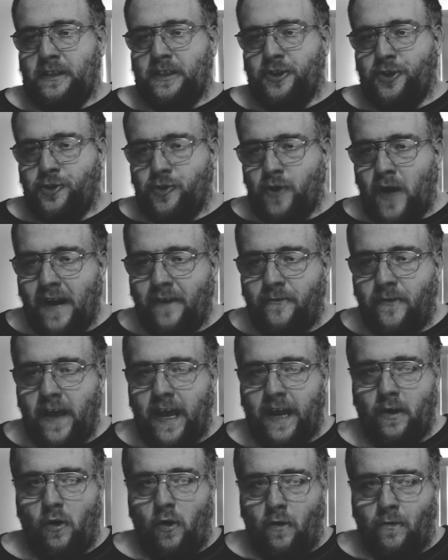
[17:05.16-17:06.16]
strength
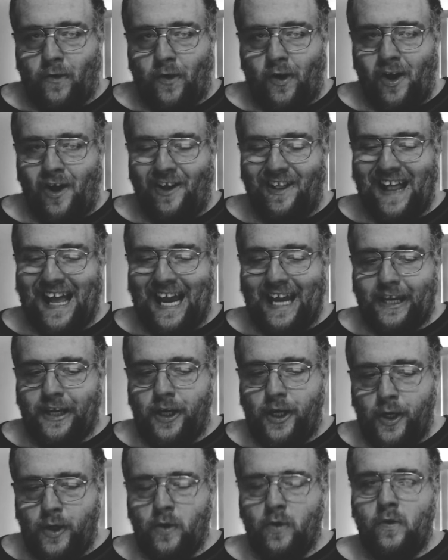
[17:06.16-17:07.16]
and overall
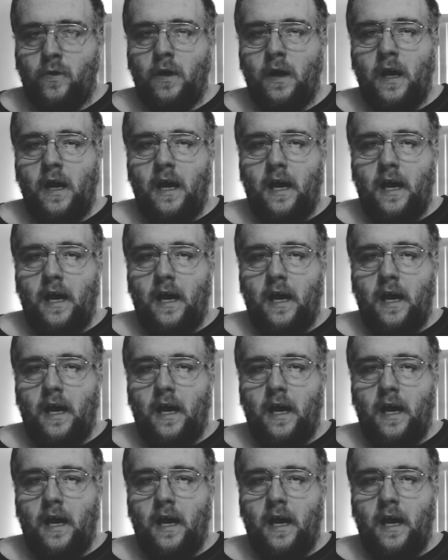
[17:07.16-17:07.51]
IQ,